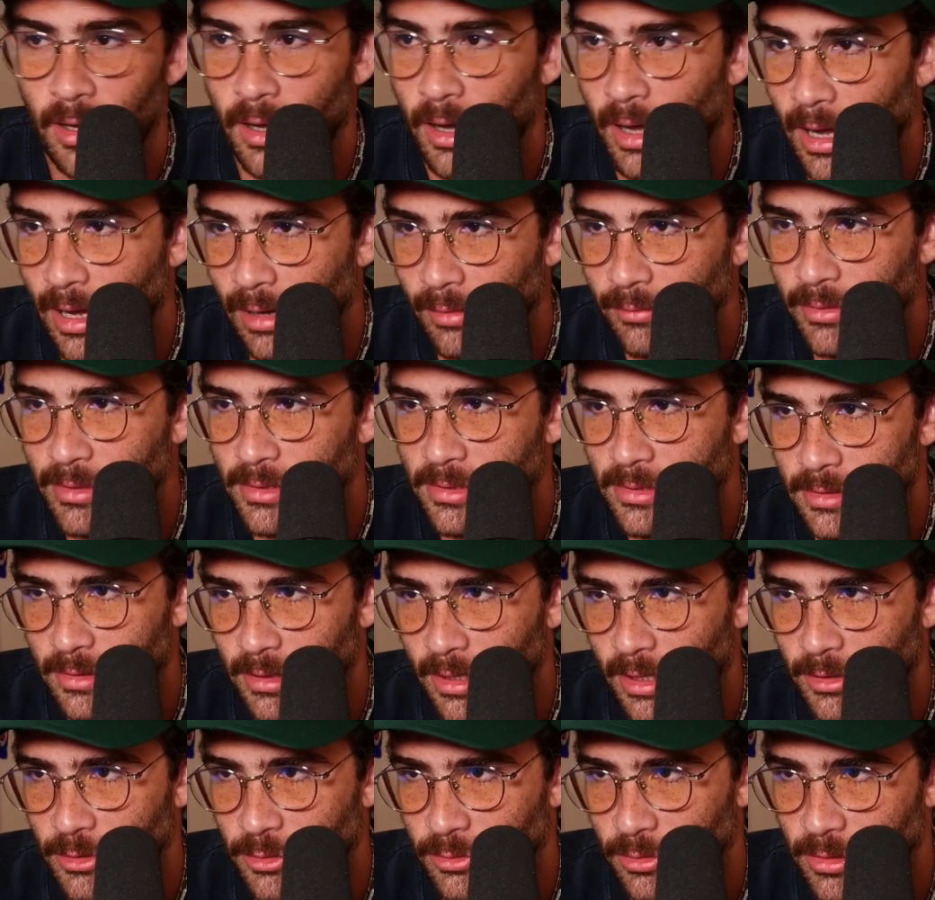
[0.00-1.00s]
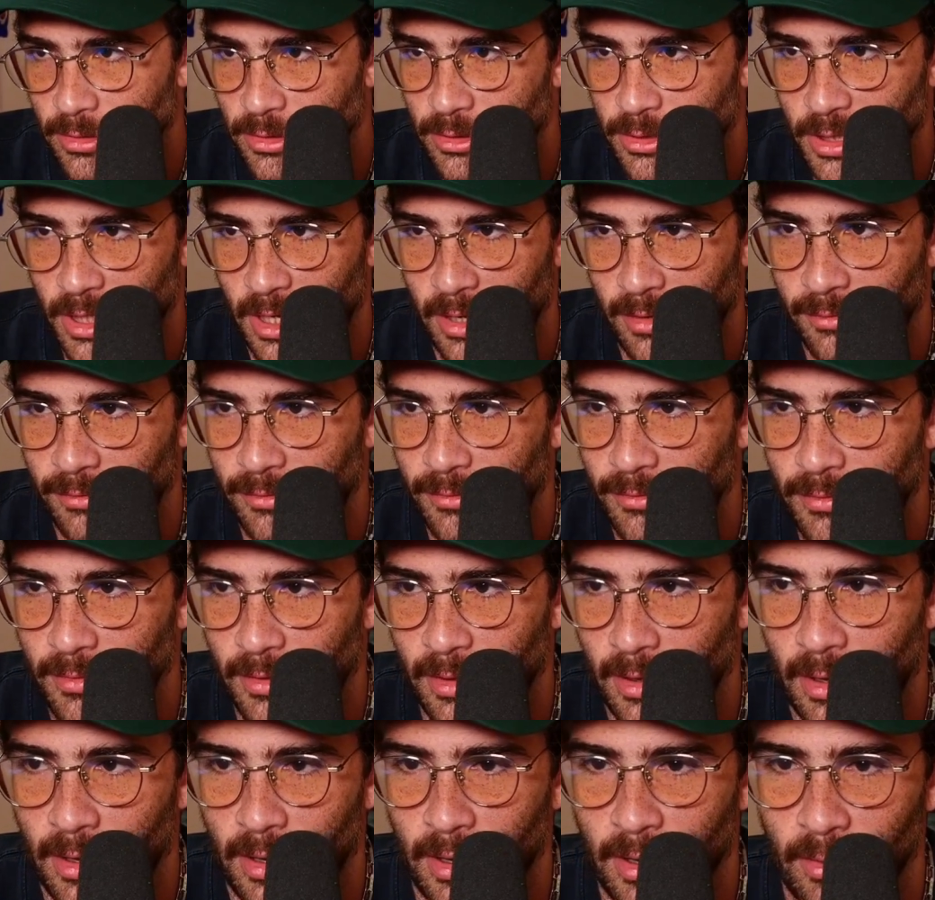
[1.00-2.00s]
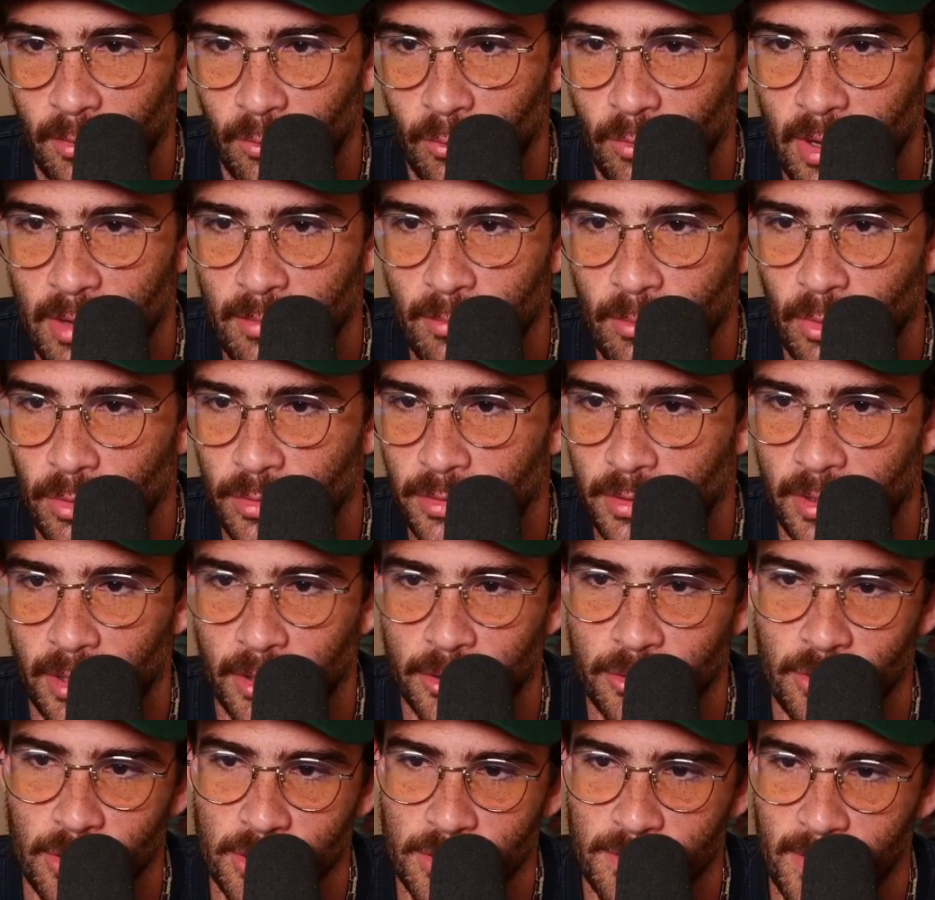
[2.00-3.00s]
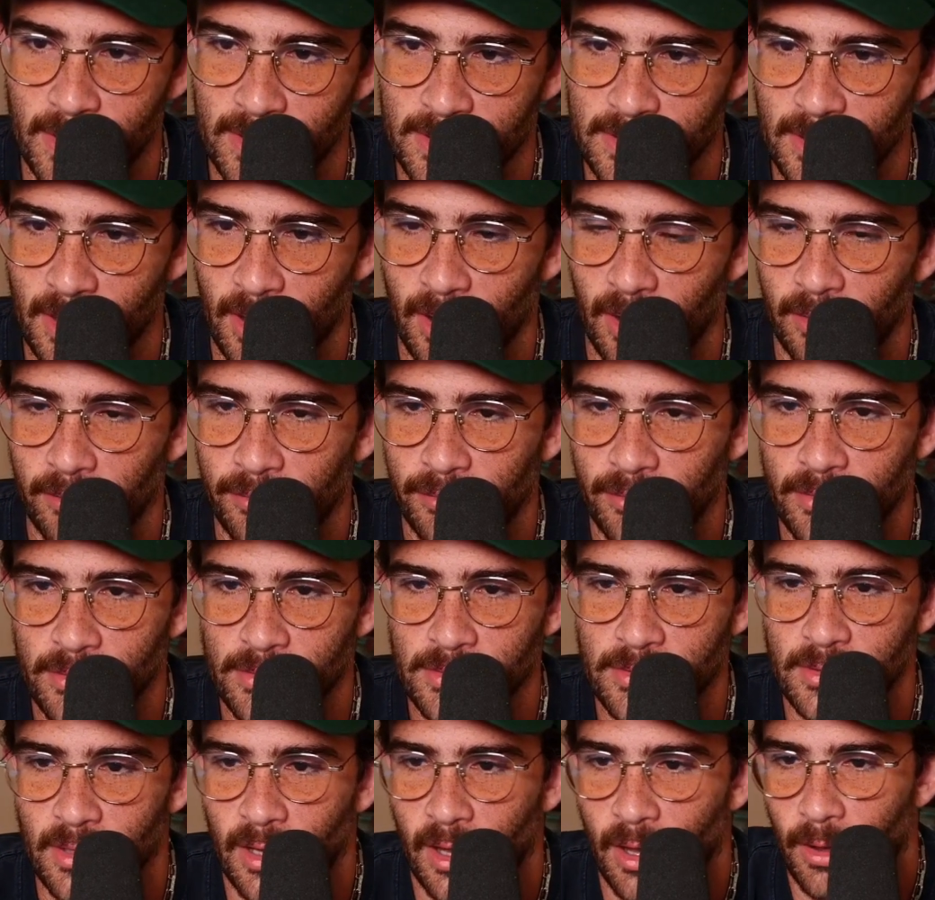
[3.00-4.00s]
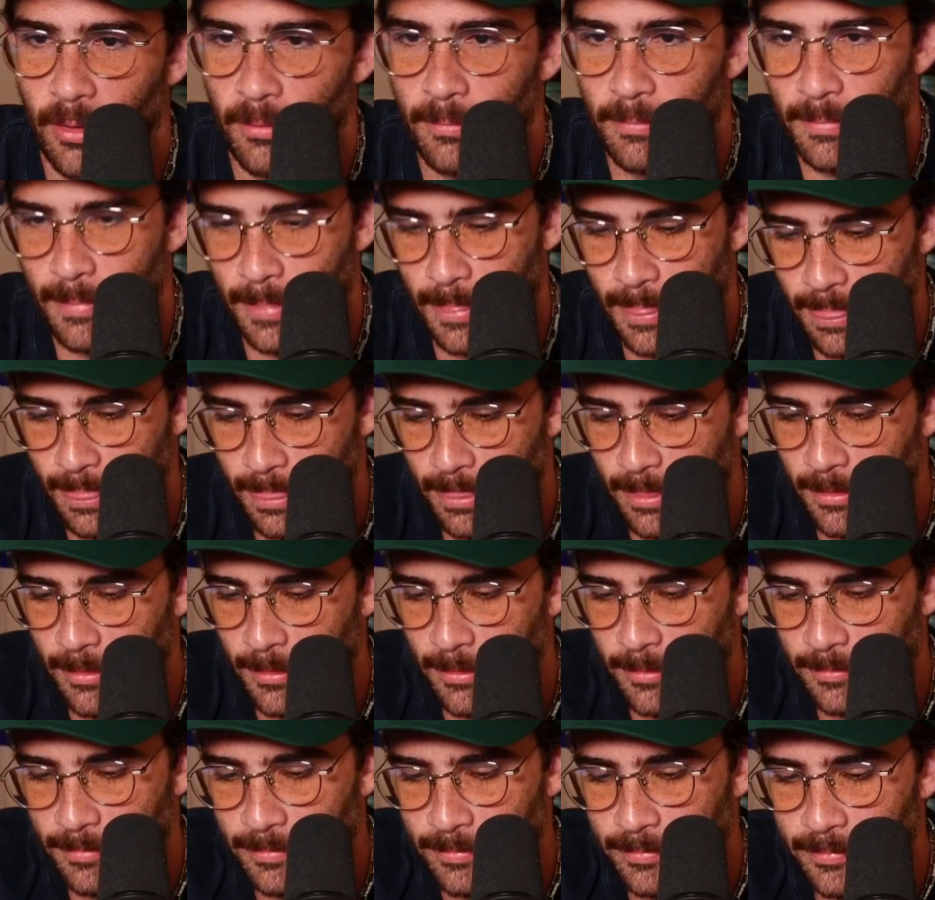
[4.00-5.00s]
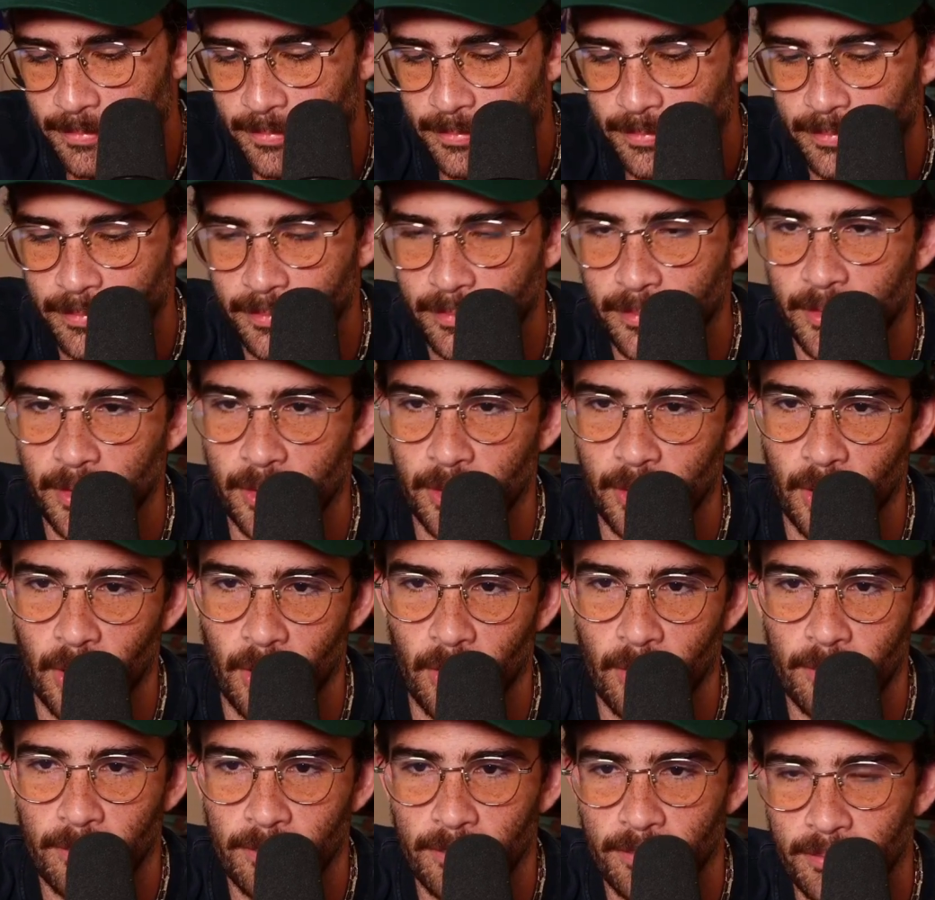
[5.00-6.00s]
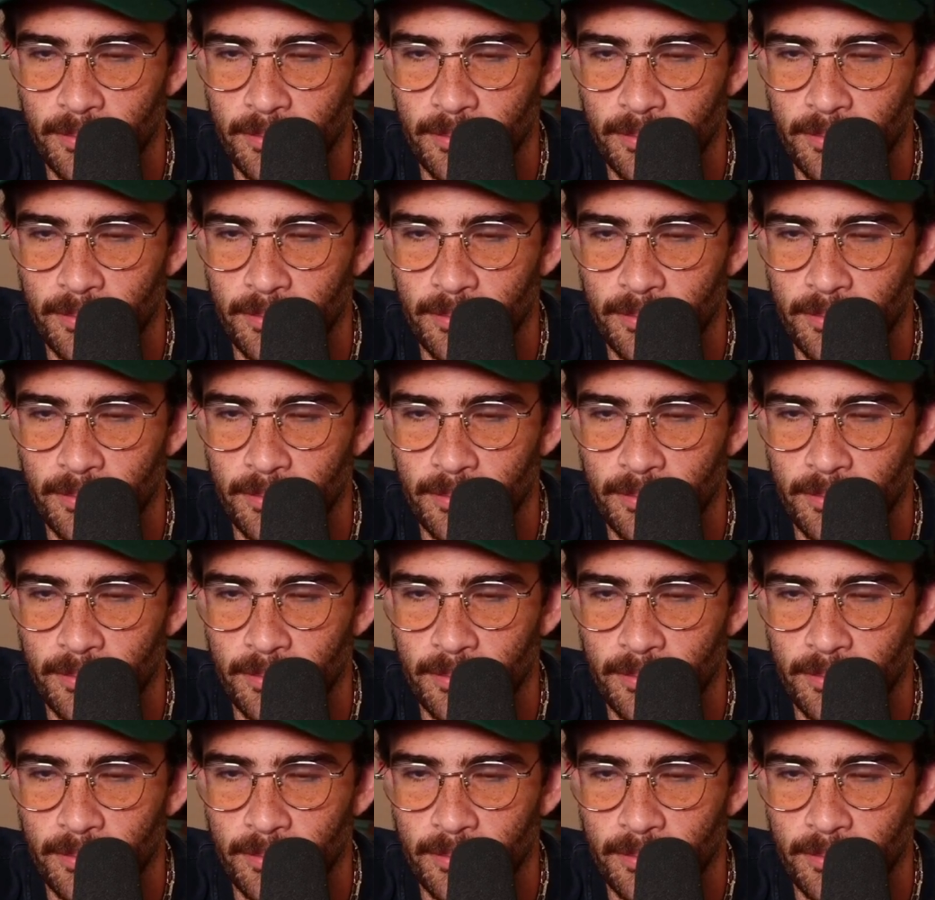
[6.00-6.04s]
Obviously I trust Jeff, way more than I trust myself. So, you know,